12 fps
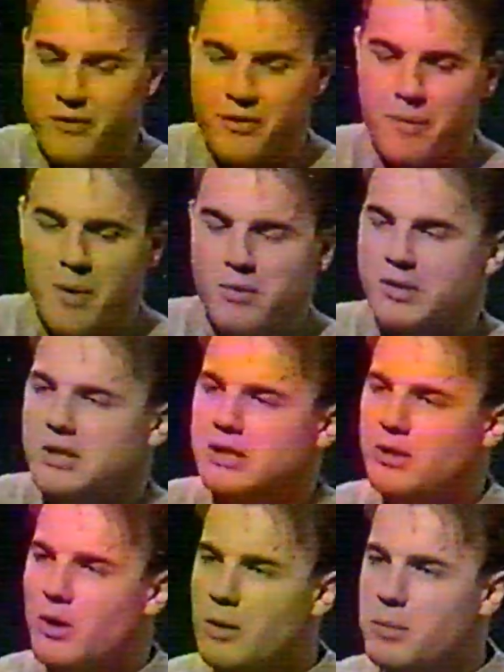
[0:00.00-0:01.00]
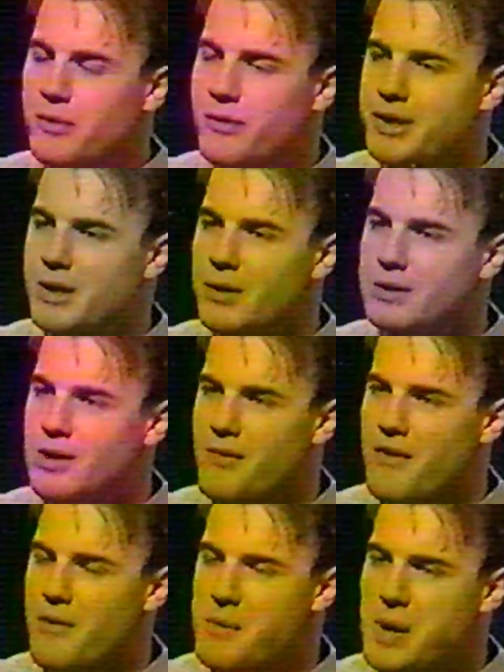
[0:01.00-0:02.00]
most enjoyable videos I've
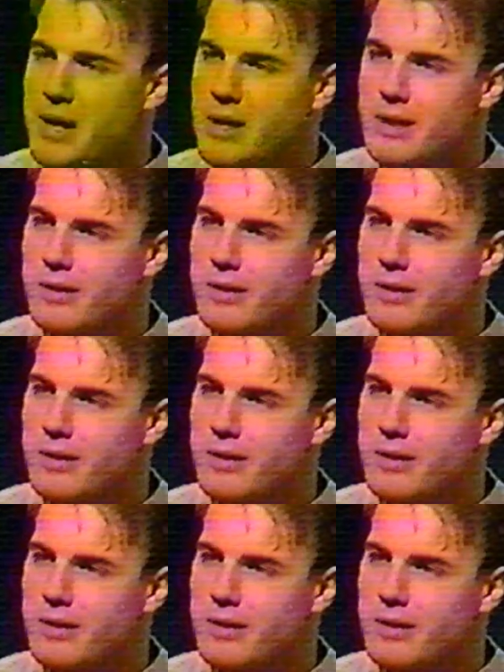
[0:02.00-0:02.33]
ever made.